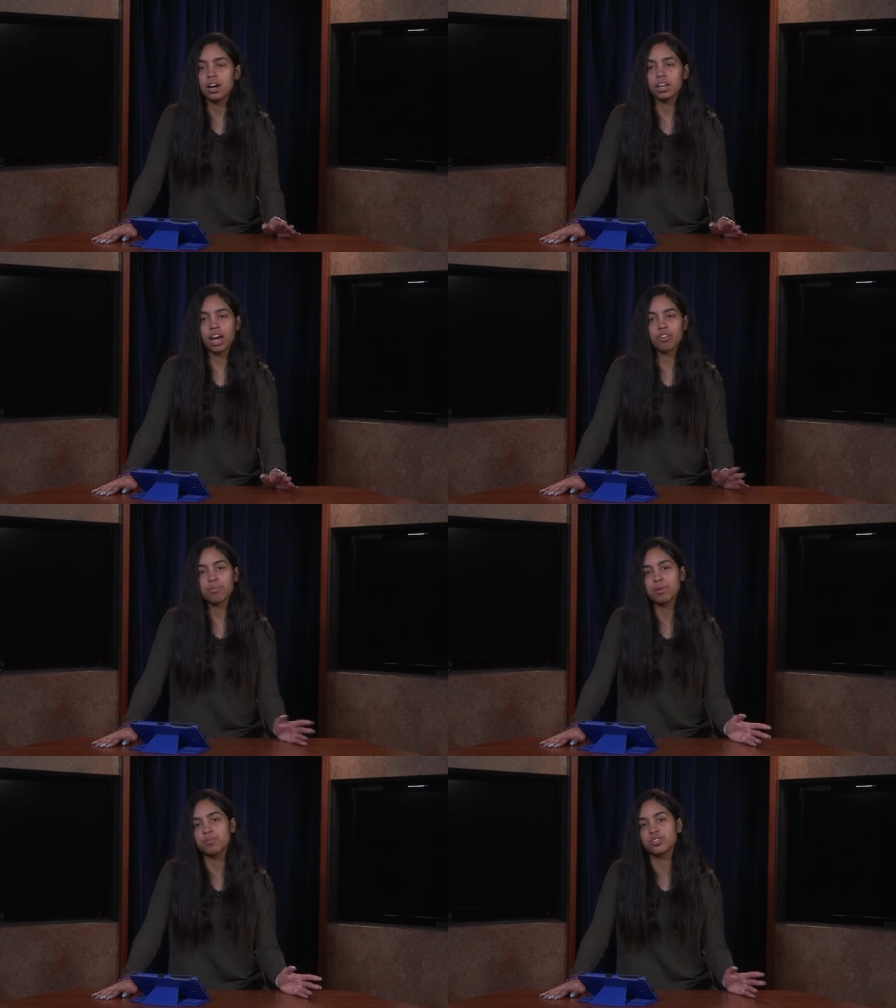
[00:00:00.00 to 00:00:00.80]
A lot of
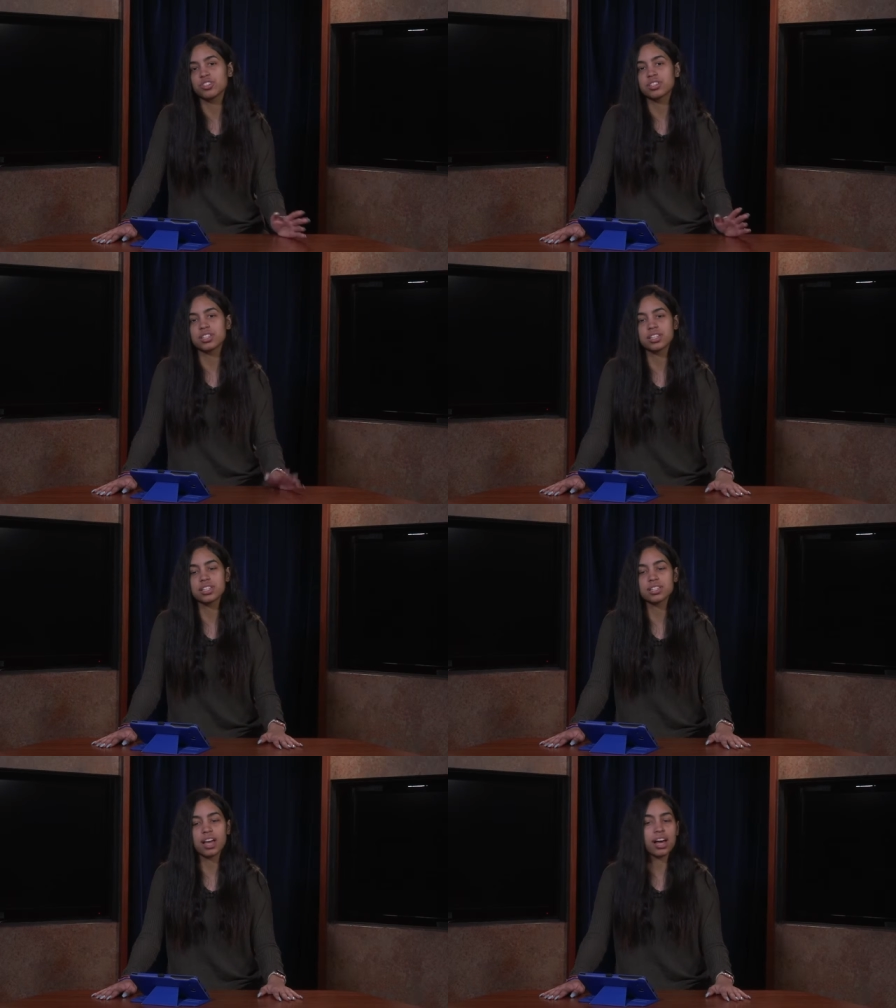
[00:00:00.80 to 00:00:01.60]
people just see
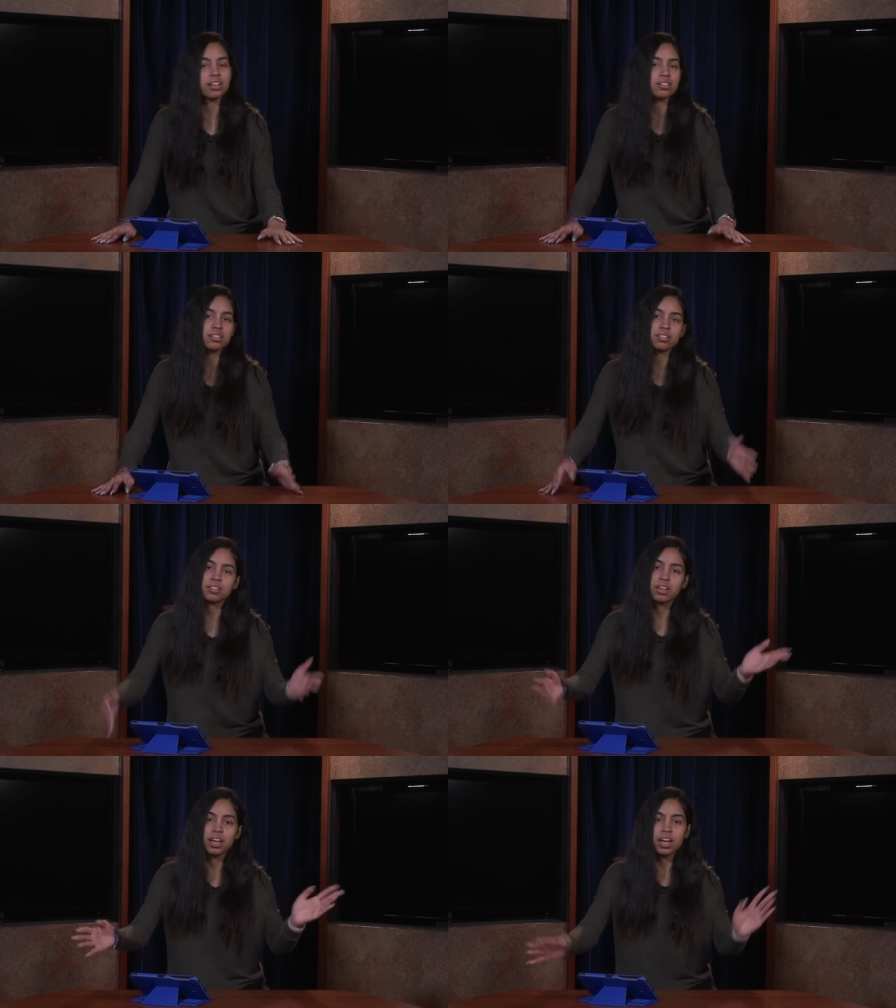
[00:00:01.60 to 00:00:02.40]
this as,
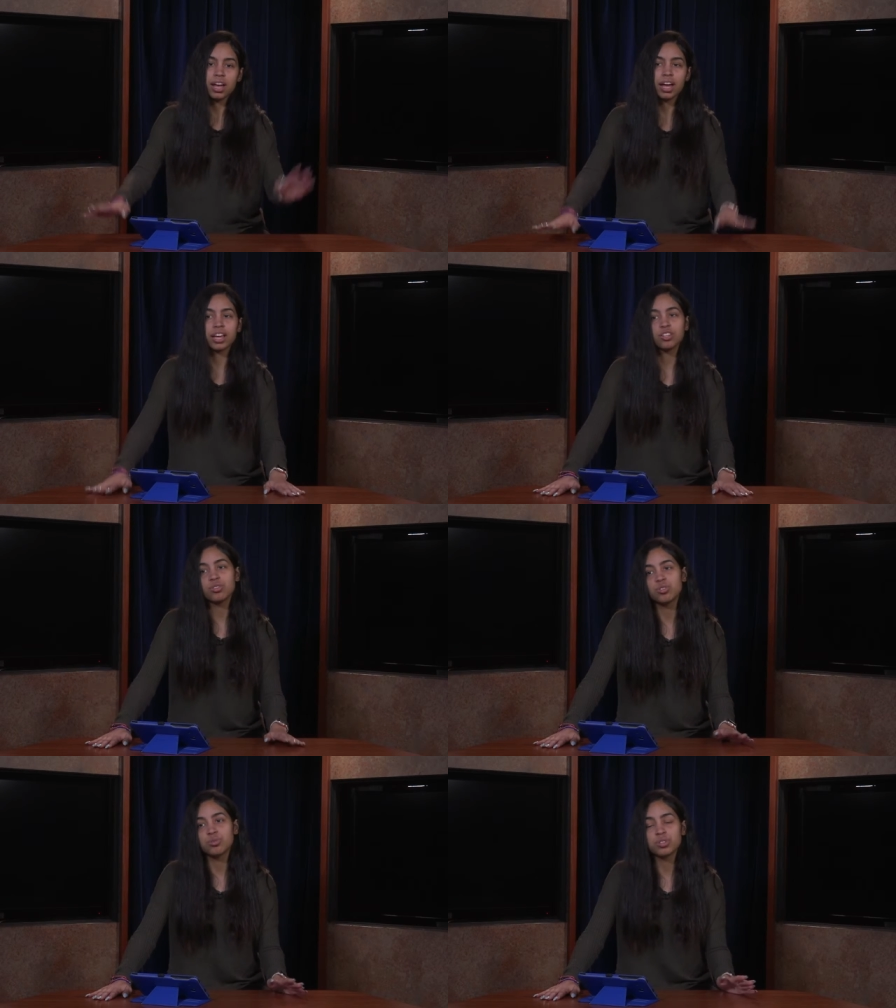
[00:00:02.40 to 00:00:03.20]
hey,
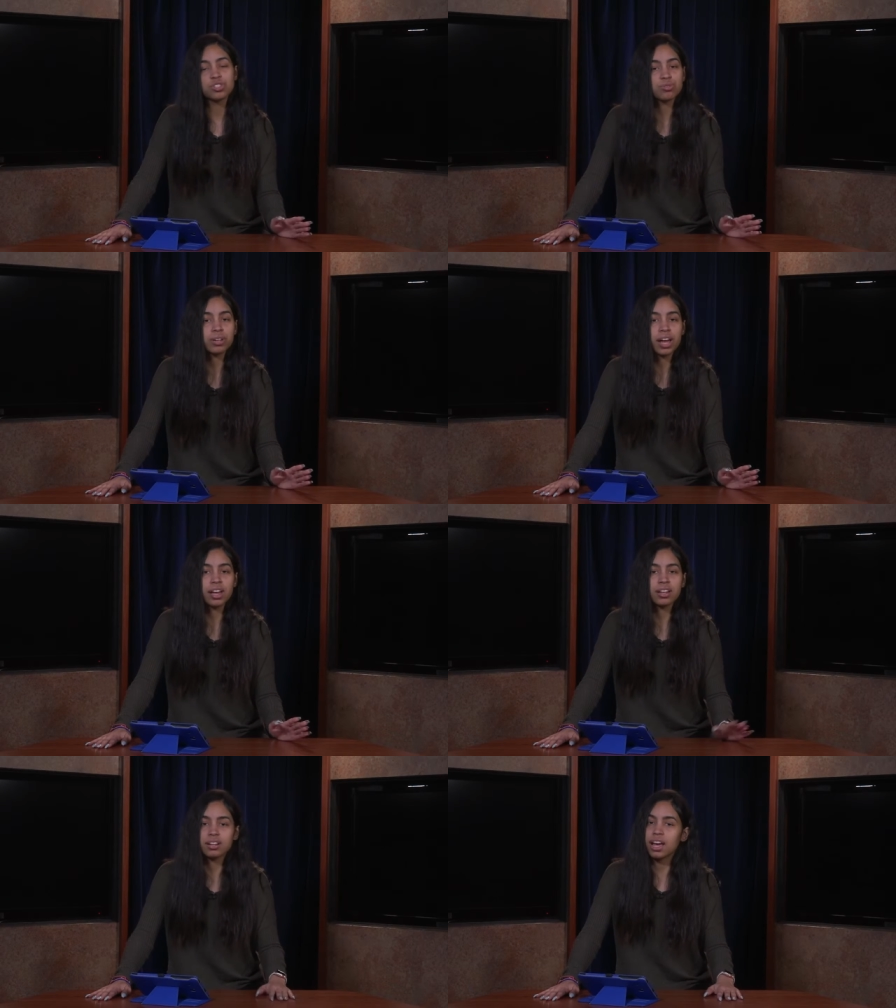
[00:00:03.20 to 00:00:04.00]
you do what you
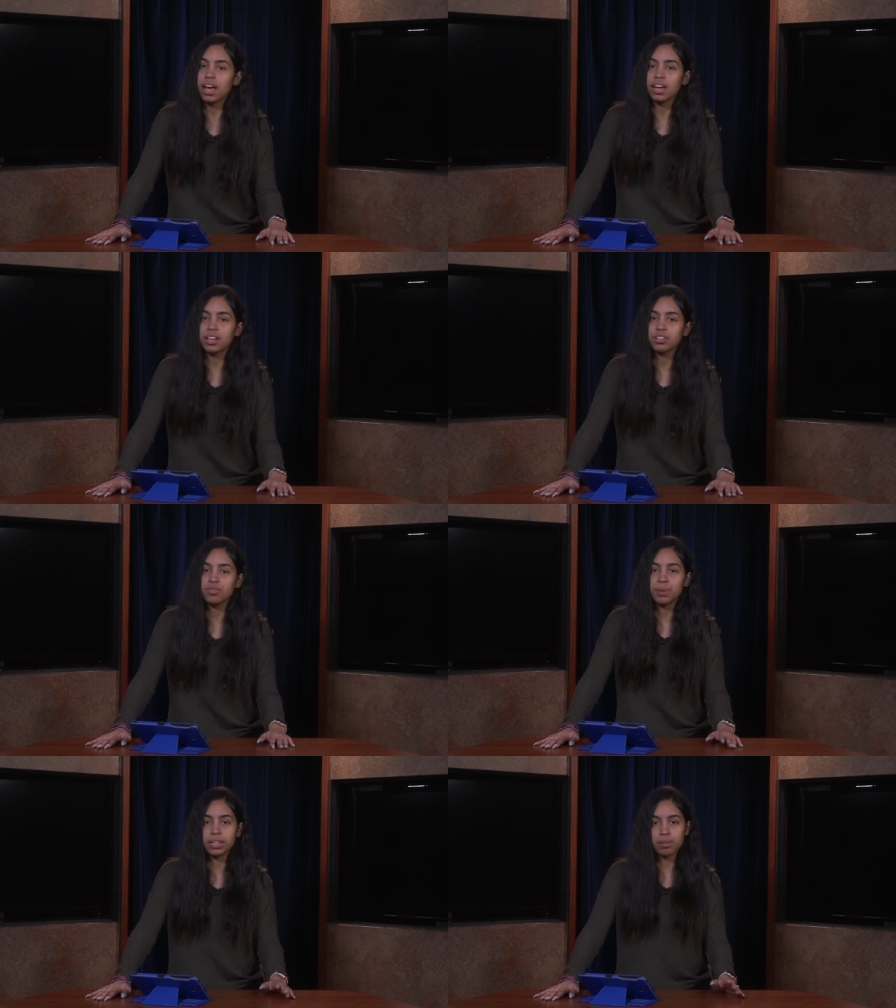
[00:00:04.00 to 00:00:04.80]
can and
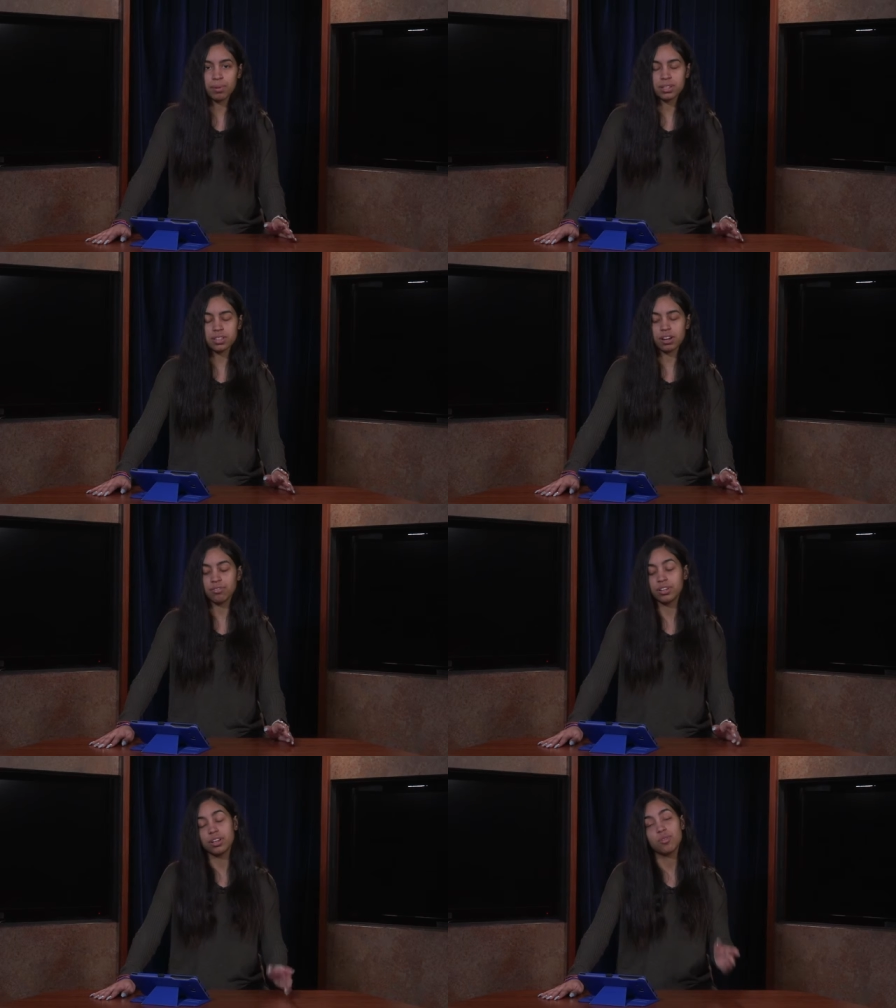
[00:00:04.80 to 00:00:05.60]
you make the best out
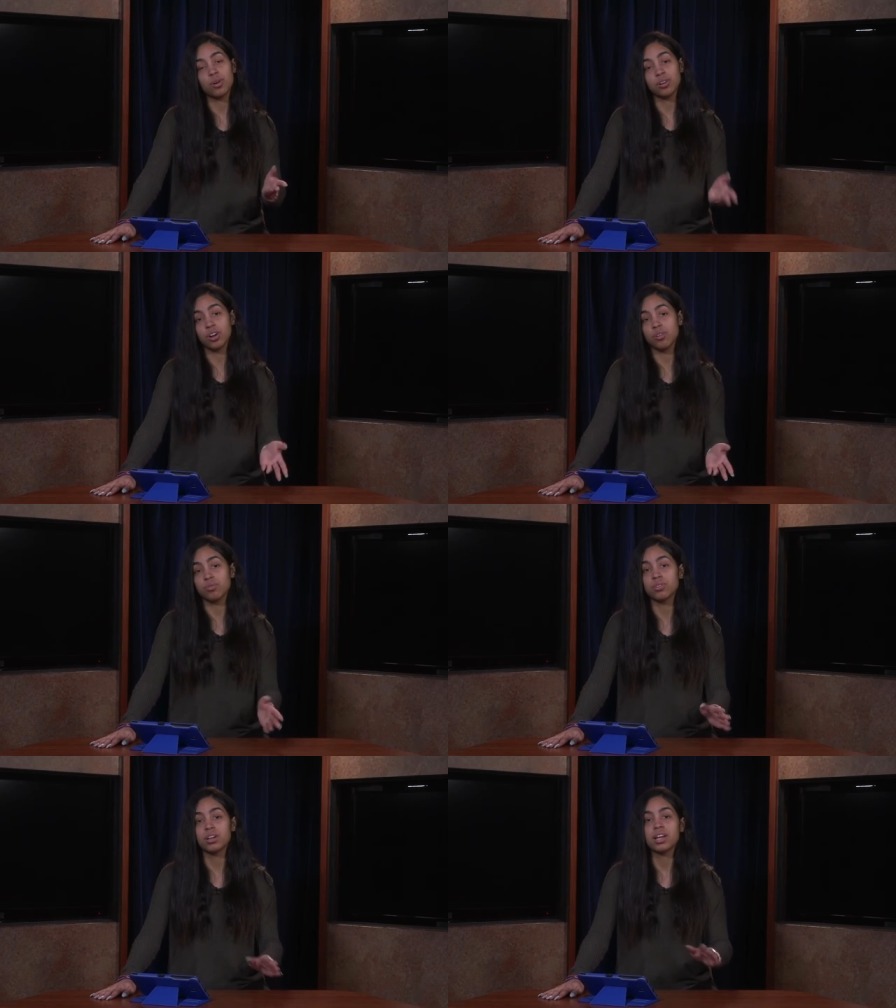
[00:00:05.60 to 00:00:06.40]
of it. Well, no,